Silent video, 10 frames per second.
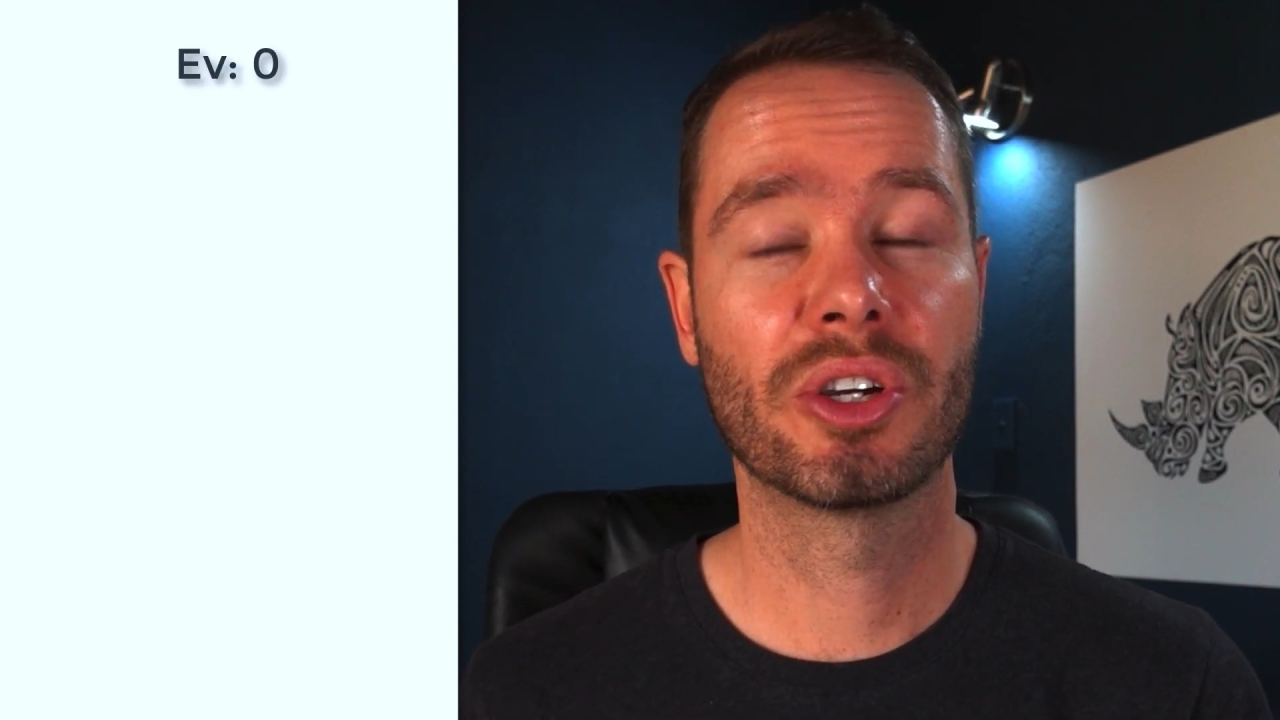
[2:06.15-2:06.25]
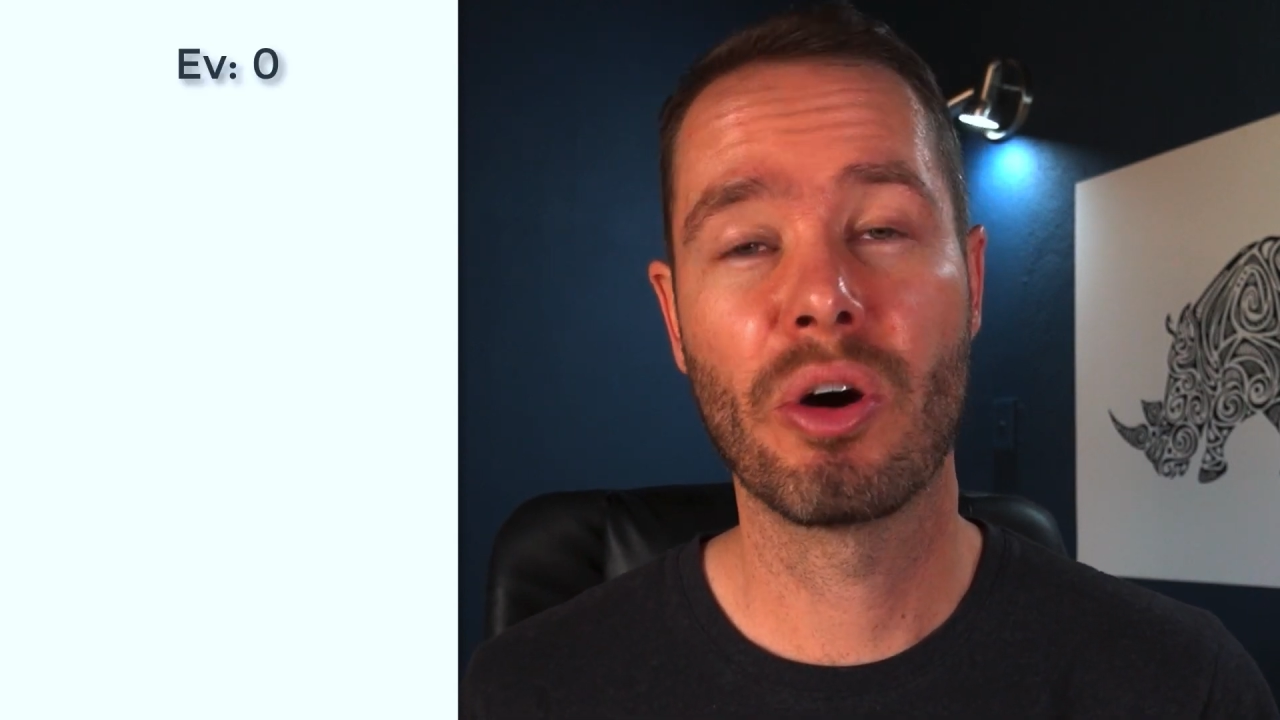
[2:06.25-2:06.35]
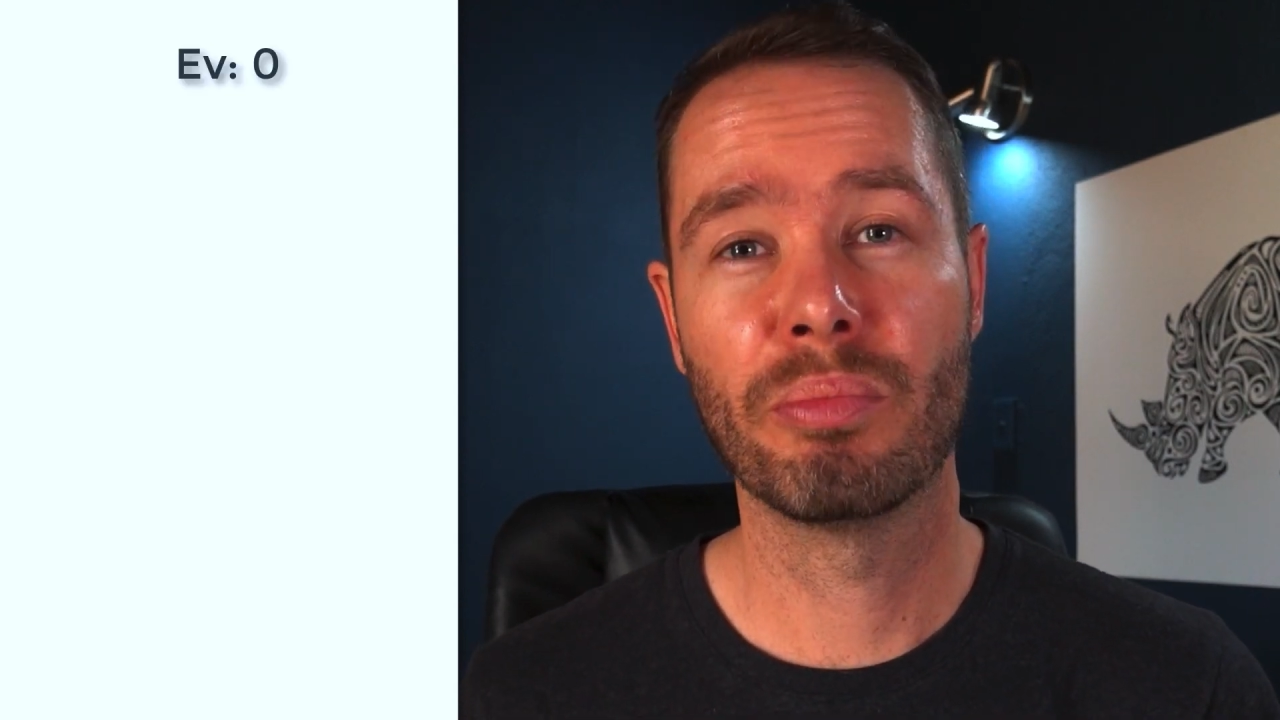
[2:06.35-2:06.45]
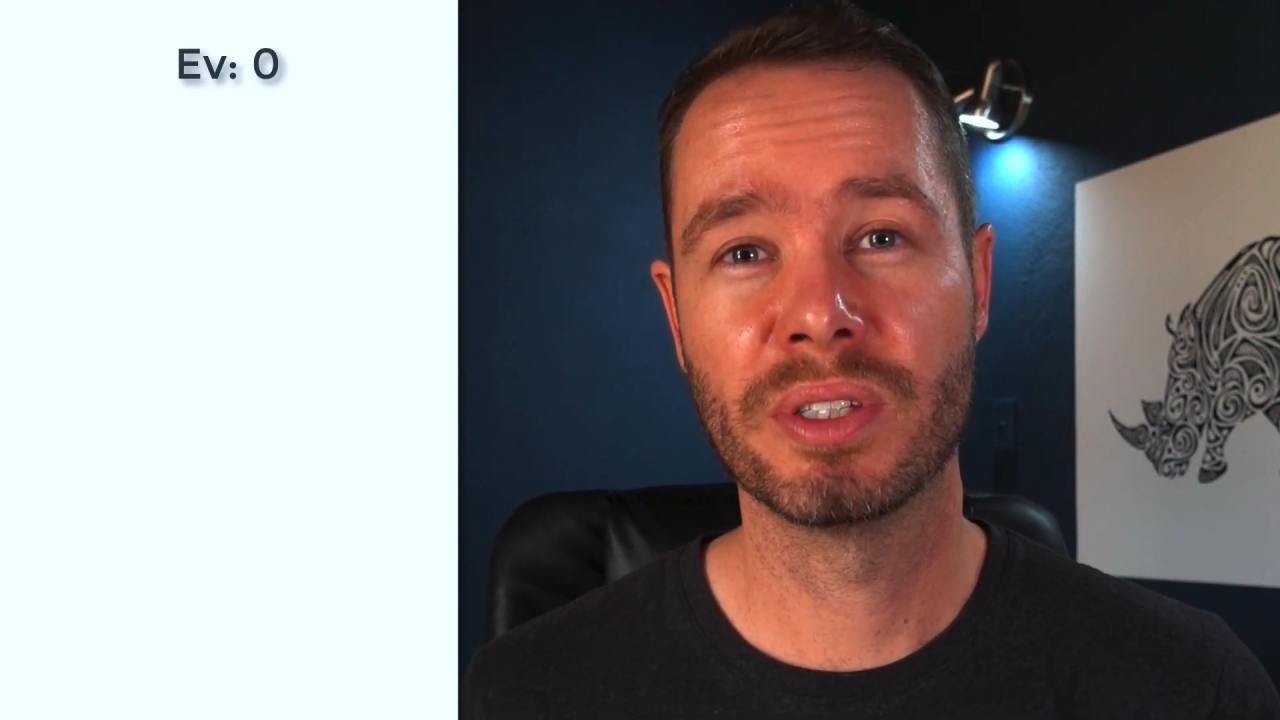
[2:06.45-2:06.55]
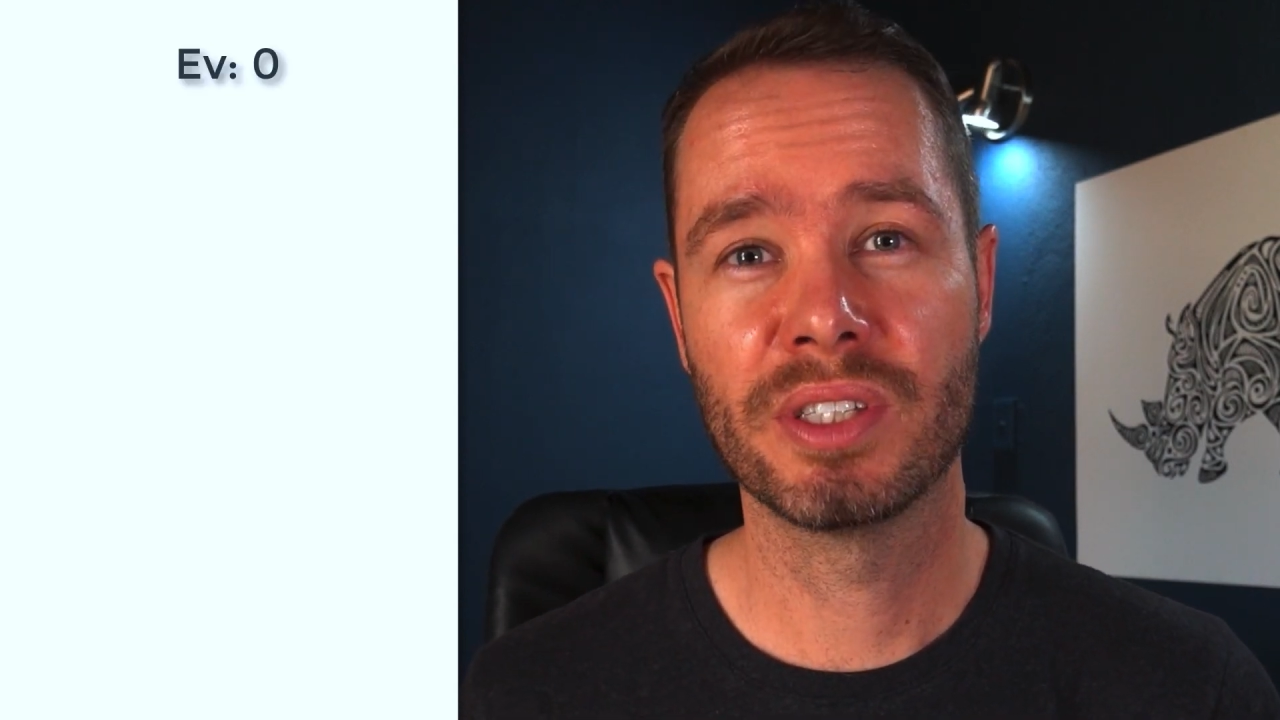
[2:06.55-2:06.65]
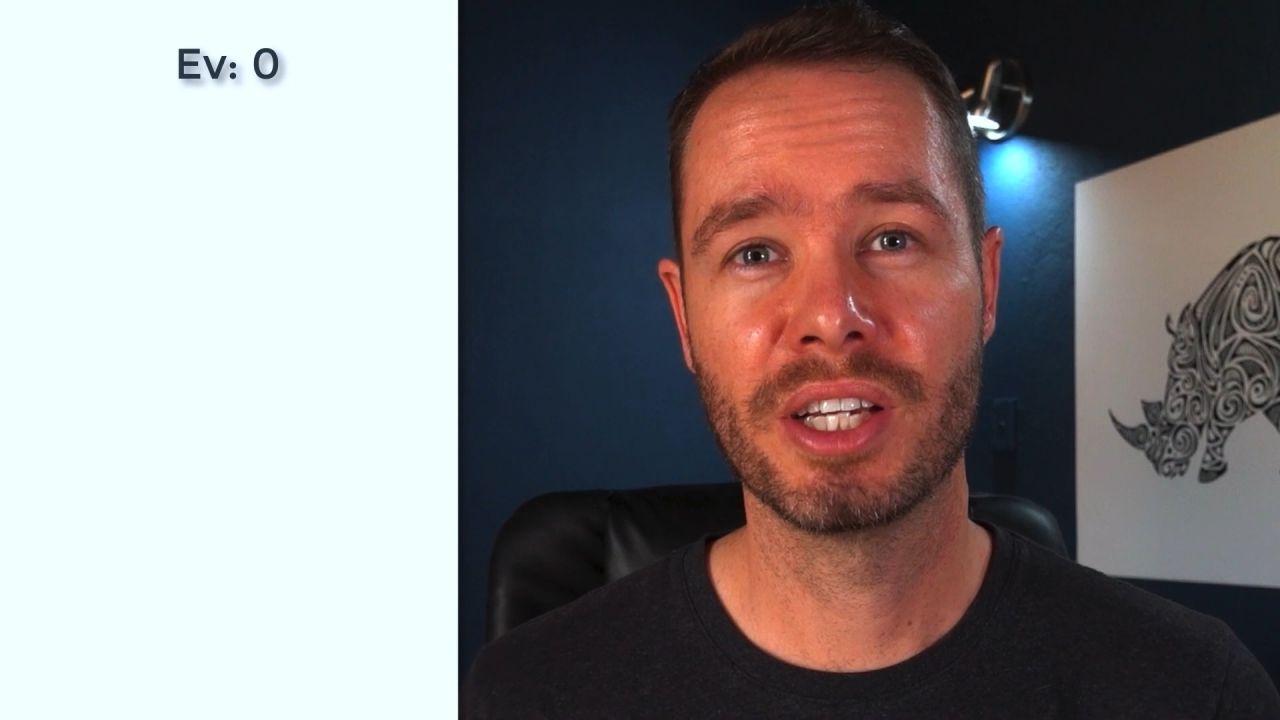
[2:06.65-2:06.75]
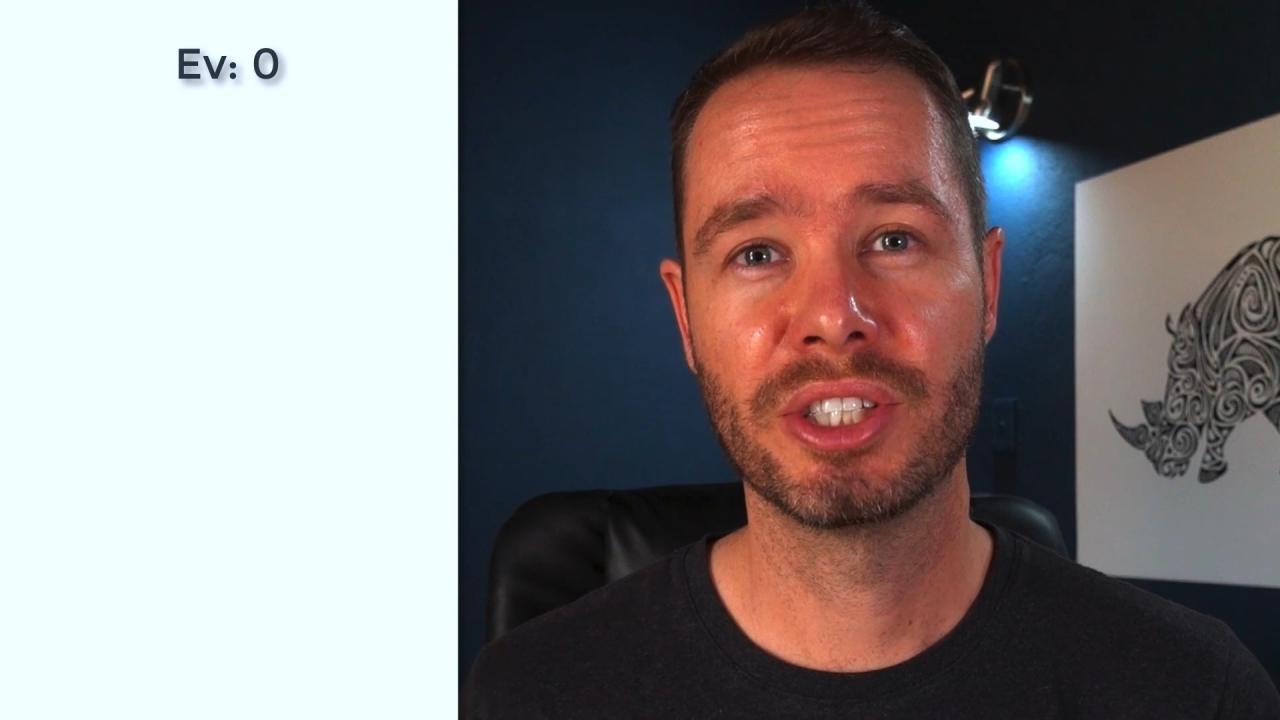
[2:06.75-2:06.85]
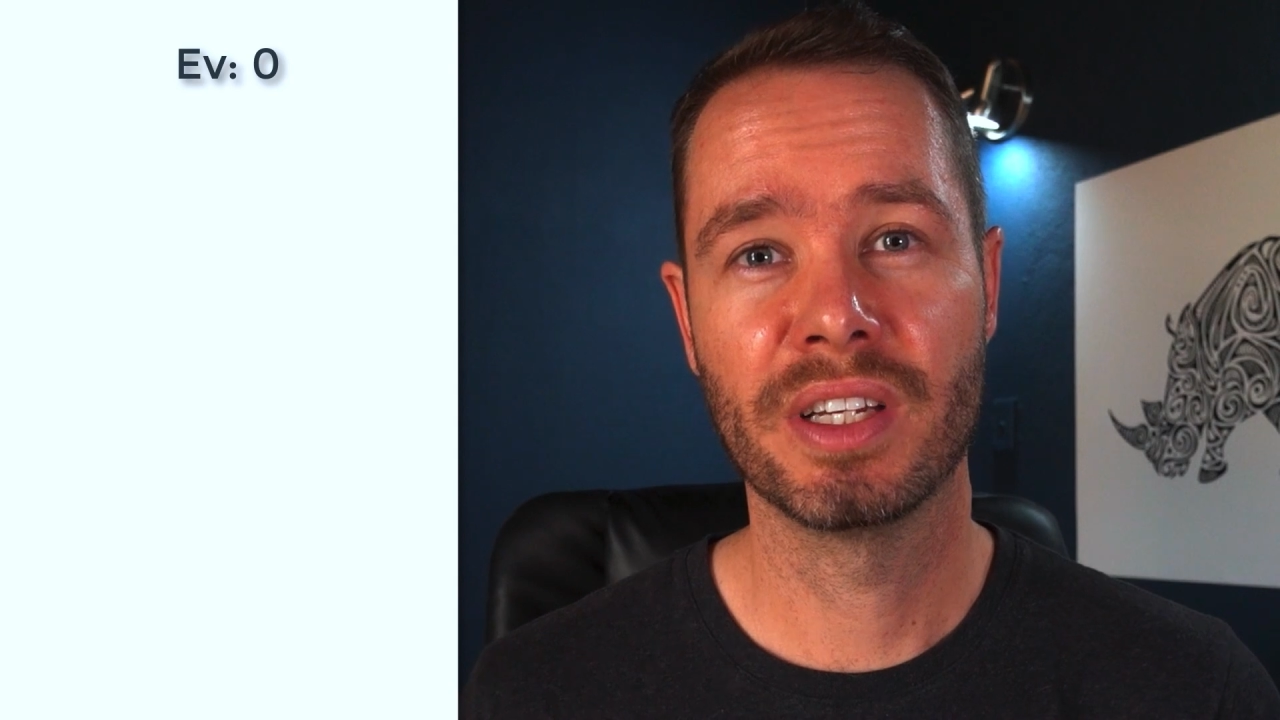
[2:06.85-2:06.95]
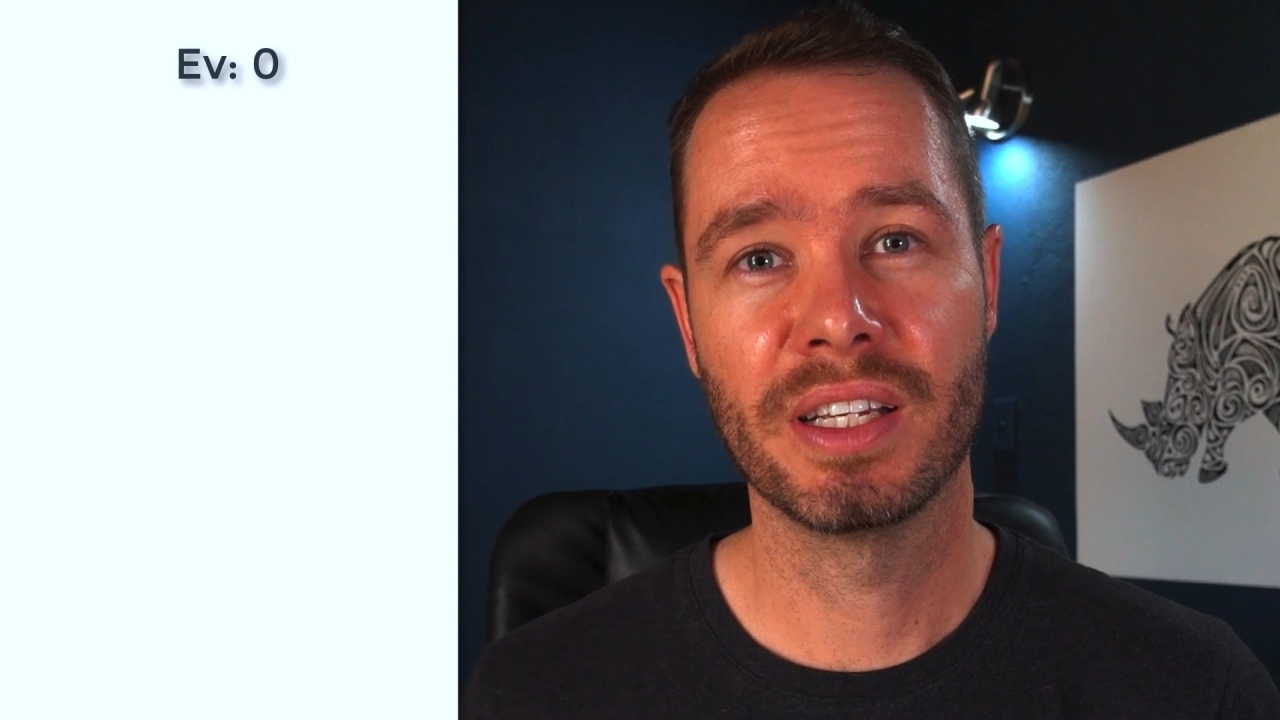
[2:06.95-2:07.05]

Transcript: compensation